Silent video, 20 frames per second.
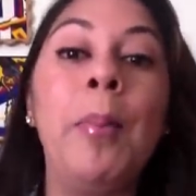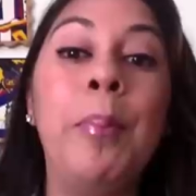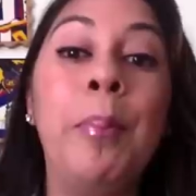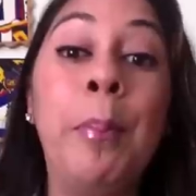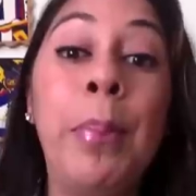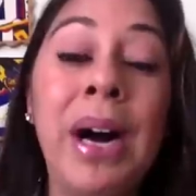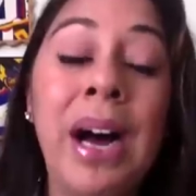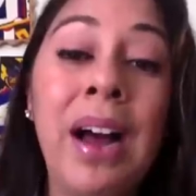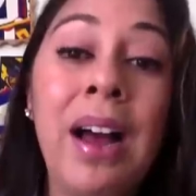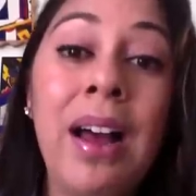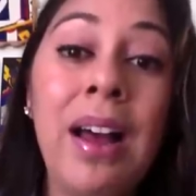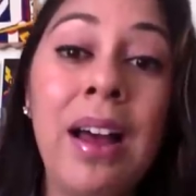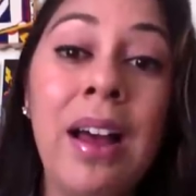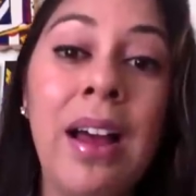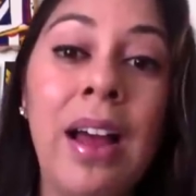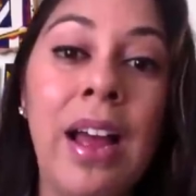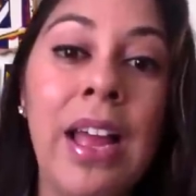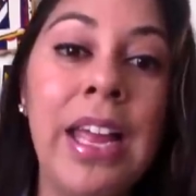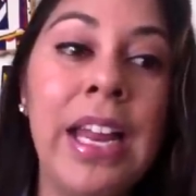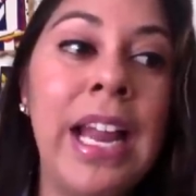
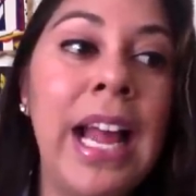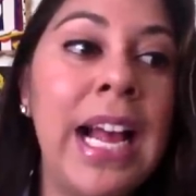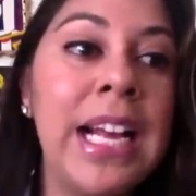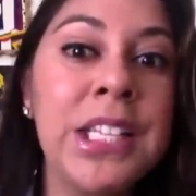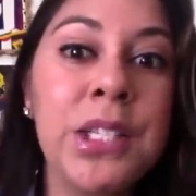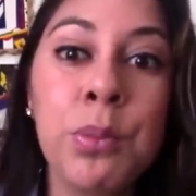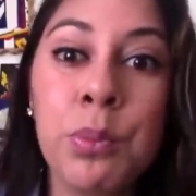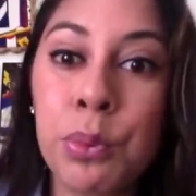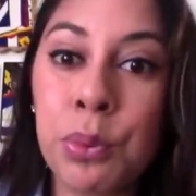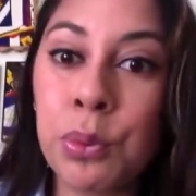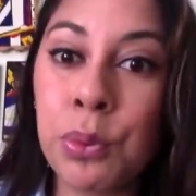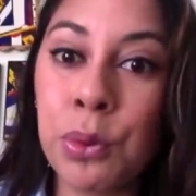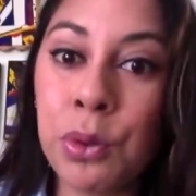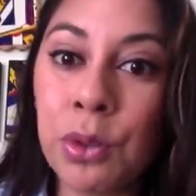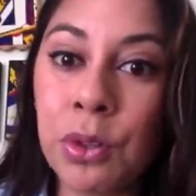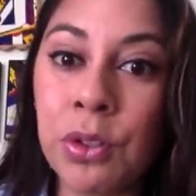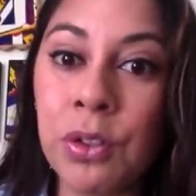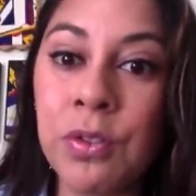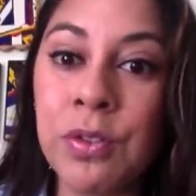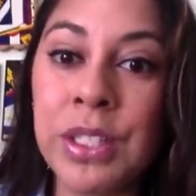but it has
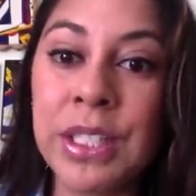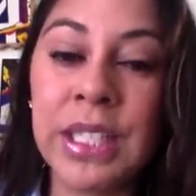improved.